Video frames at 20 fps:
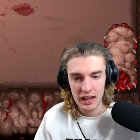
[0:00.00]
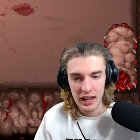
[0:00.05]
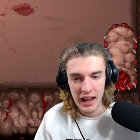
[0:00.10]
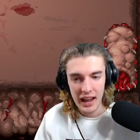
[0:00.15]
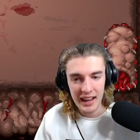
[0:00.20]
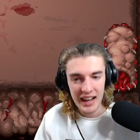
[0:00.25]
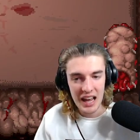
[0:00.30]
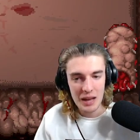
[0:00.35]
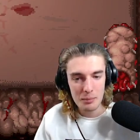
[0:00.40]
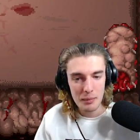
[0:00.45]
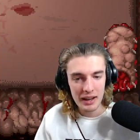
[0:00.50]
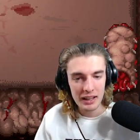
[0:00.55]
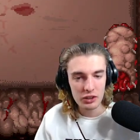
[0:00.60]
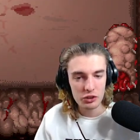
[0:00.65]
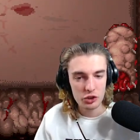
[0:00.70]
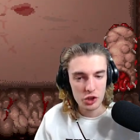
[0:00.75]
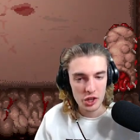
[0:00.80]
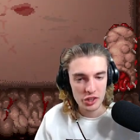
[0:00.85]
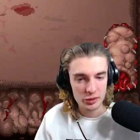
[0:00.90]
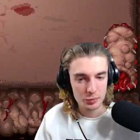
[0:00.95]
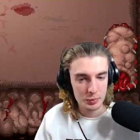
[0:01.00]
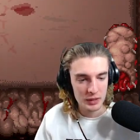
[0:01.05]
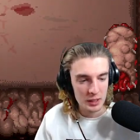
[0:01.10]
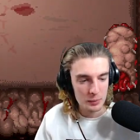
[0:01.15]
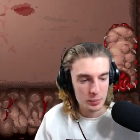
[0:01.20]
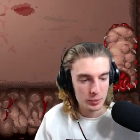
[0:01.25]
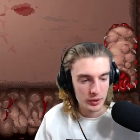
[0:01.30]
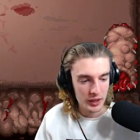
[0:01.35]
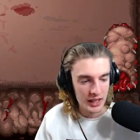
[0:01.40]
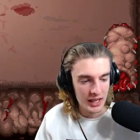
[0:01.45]
And I might just be
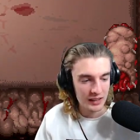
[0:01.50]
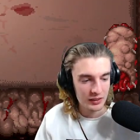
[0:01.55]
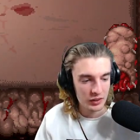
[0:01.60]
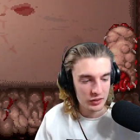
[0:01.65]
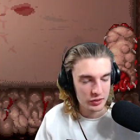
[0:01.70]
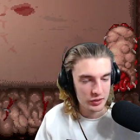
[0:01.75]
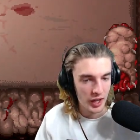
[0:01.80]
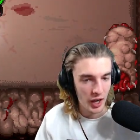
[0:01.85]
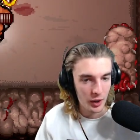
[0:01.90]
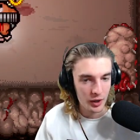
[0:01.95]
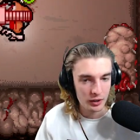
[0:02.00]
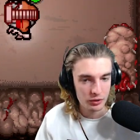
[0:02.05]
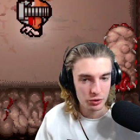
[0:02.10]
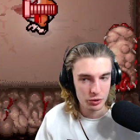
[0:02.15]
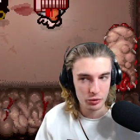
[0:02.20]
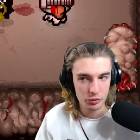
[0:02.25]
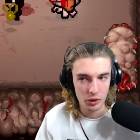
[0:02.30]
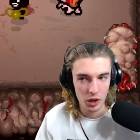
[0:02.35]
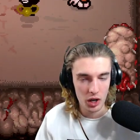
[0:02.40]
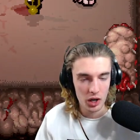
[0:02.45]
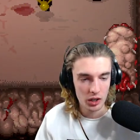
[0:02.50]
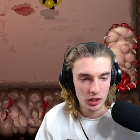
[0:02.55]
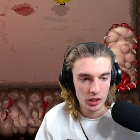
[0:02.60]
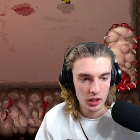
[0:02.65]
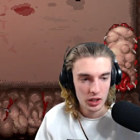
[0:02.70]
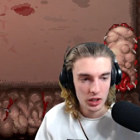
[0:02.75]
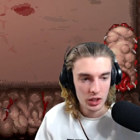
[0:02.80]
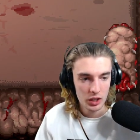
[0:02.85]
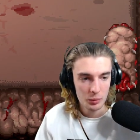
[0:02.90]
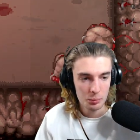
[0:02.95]
playing this character wrong,
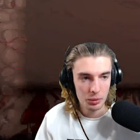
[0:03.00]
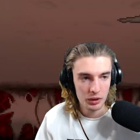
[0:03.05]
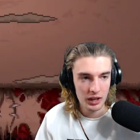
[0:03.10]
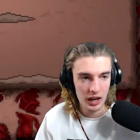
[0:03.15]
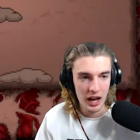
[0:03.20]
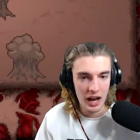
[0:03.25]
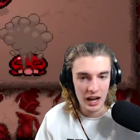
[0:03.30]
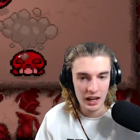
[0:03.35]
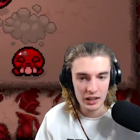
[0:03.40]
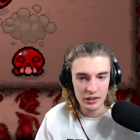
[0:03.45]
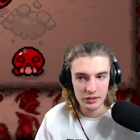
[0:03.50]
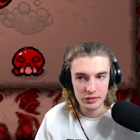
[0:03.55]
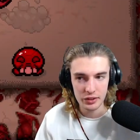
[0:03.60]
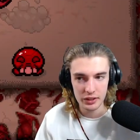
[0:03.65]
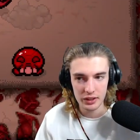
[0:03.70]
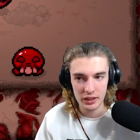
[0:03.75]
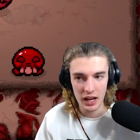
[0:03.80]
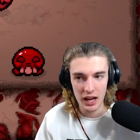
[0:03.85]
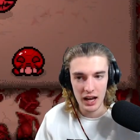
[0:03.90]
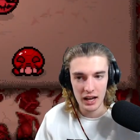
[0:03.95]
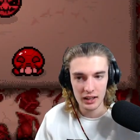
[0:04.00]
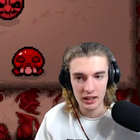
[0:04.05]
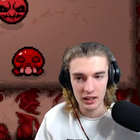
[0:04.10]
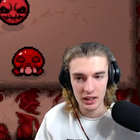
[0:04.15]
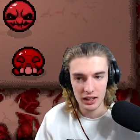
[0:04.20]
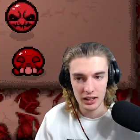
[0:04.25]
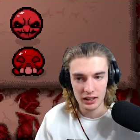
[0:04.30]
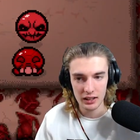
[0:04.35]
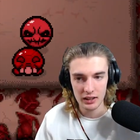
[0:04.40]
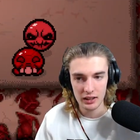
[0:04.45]
but honest to God,
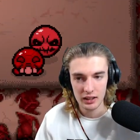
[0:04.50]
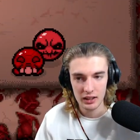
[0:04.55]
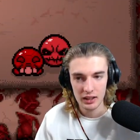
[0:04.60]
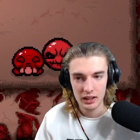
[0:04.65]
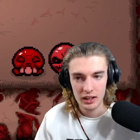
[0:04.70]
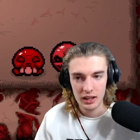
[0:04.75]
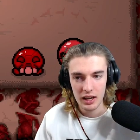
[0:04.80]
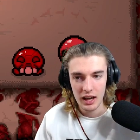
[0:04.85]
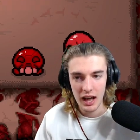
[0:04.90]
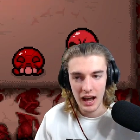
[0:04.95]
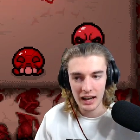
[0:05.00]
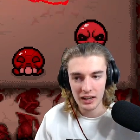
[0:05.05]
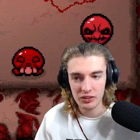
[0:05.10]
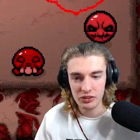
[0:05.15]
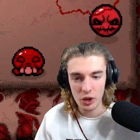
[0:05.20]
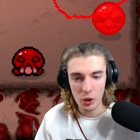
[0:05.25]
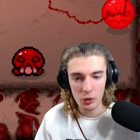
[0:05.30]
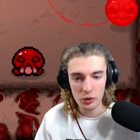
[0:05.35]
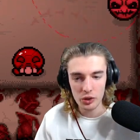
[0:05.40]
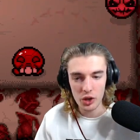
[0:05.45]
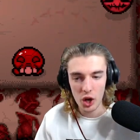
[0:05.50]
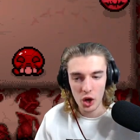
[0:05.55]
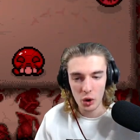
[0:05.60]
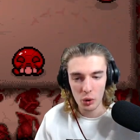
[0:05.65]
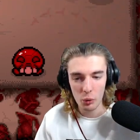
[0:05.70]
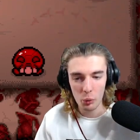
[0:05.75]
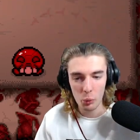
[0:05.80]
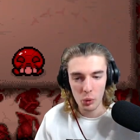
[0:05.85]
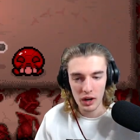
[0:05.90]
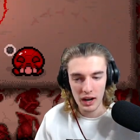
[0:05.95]
like, I don't know
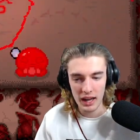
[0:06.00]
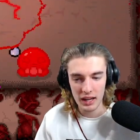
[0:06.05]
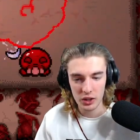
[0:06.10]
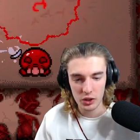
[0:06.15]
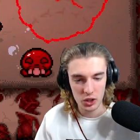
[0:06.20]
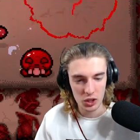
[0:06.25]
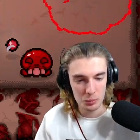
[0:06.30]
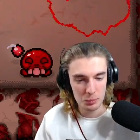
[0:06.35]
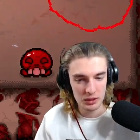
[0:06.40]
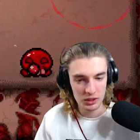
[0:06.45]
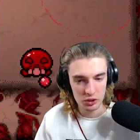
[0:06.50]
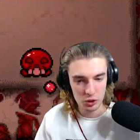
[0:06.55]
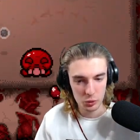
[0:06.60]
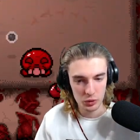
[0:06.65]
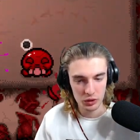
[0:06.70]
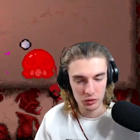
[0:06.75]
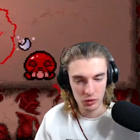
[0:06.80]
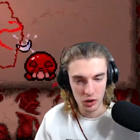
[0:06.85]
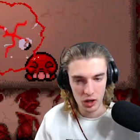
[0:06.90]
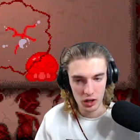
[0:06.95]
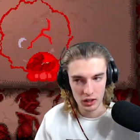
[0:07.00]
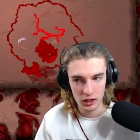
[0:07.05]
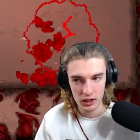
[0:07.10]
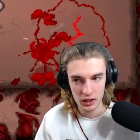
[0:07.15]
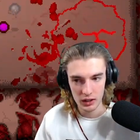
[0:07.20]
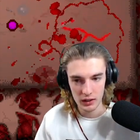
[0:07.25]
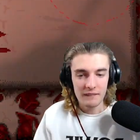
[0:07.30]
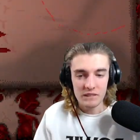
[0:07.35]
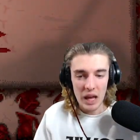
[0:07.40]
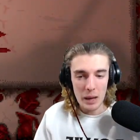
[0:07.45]
what I could be doing wrong
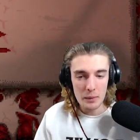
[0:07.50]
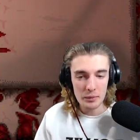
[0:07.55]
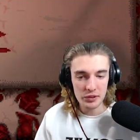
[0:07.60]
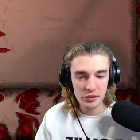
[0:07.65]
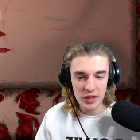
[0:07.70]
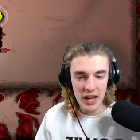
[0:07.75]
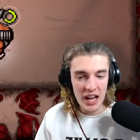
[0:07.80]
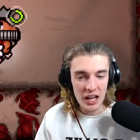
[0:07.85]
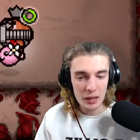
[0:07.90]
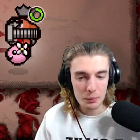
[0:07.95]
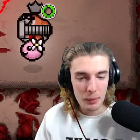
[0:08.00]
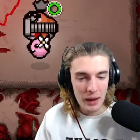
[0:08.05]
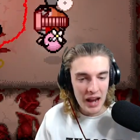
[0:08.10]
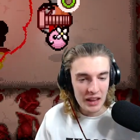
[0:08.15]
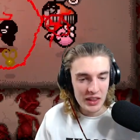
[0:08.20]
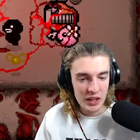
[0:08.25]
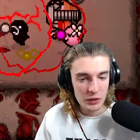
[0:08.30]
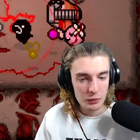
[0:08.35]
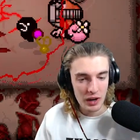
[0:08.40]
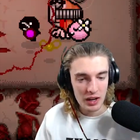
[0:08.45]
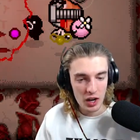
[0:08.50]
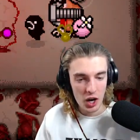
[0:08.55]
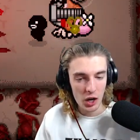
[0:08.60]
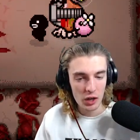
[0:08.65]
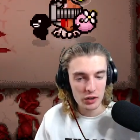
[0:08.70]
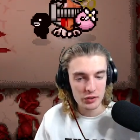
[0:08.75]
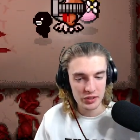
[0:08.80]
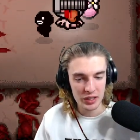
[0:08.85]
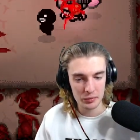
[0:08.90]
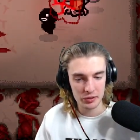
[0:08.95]
here. I'm stockpiling red
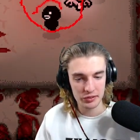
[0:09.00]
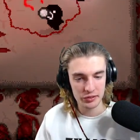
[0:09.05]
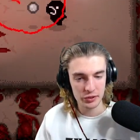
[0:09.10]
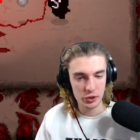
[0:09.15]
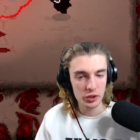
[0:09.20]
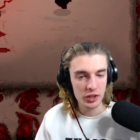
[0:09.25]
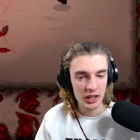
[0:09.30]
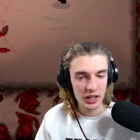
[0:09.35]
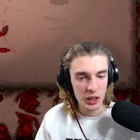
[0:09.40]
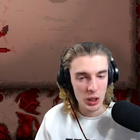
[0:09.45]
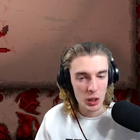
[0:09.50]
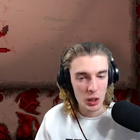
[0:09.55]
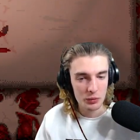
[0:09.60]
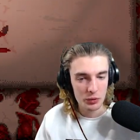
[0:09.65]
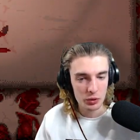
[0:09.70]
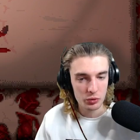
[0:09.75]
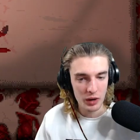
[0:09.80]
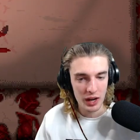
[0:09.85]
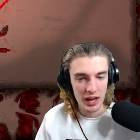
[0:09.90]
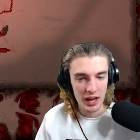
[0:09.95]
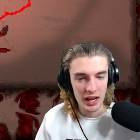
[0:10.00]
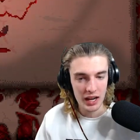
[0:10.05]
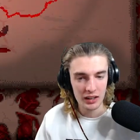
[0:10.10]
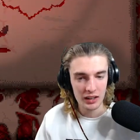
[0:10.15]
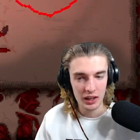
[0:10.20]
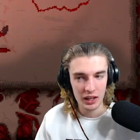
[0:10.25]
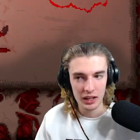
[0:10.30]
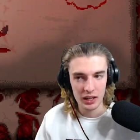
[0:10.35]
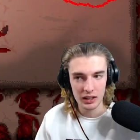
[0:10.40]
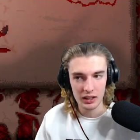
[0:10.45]
hearts and I'm still getting overran.
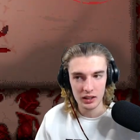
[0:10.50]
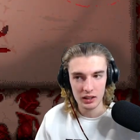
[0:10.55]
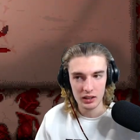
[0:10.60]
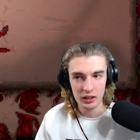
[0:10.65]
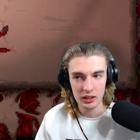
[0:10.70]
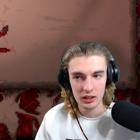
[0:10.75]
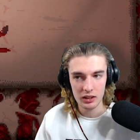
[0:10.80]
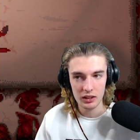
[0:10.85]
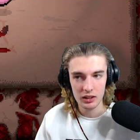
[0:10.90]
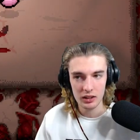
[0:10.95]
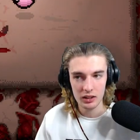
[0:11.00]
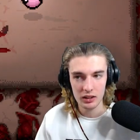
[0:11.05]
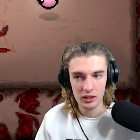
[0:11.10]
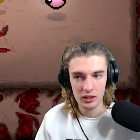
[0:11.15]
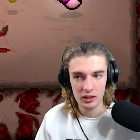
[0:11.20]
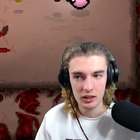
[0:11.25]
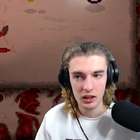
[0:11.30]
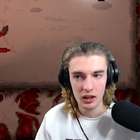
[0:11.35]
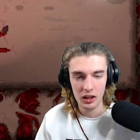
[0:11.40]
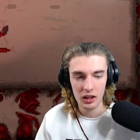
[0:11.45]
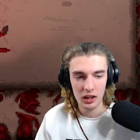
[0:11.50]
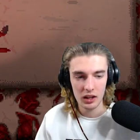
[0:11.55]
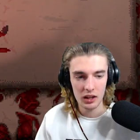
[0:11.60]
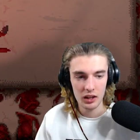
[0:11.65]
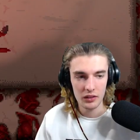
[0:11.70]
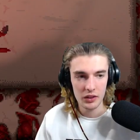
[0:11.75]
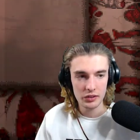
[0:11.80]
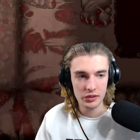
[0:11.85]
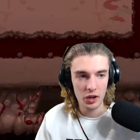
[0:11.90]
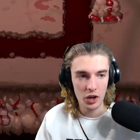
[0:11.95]
Like,
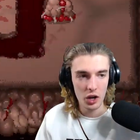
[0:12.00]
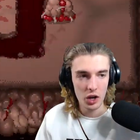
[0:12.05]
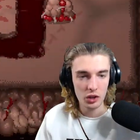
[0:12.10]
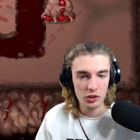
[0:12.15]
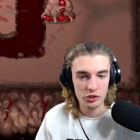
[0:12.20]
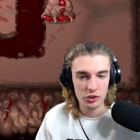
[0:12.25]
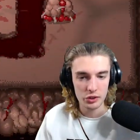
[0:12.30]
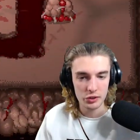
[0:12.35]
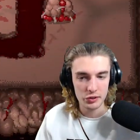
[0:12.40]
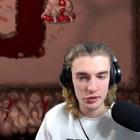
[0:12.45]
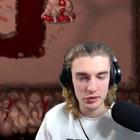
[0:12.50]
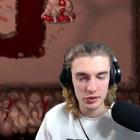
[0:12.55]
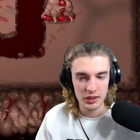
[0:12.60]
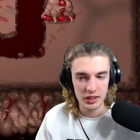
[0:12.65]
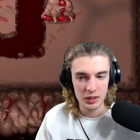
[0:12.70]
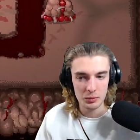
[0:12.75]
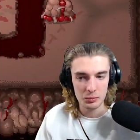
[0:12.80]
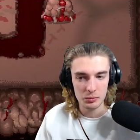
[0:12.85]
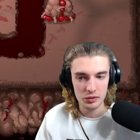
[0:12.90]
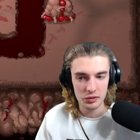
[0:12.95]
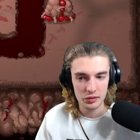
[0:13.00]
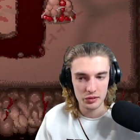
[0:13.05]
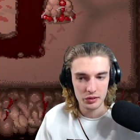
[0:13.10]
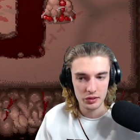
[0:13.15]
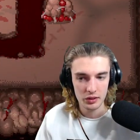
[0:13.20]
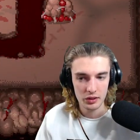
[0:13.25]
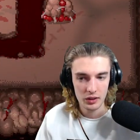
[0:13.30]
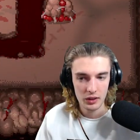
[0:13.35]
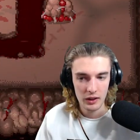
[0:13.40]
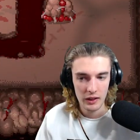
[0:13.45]
this all just seems
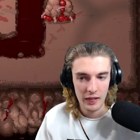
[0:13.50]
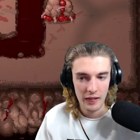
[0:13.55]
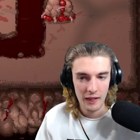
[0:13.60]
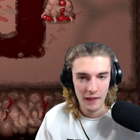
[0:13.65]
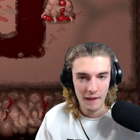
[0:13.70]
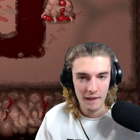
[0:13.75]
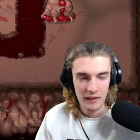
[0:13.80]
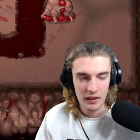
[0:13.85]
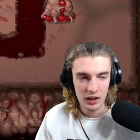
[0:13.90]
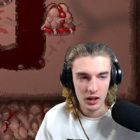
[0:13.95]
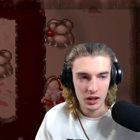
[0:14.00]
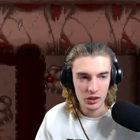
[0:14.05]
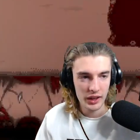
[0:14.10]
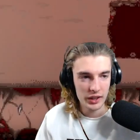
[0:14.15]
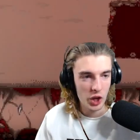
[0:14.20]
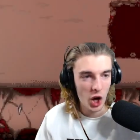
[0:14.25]
like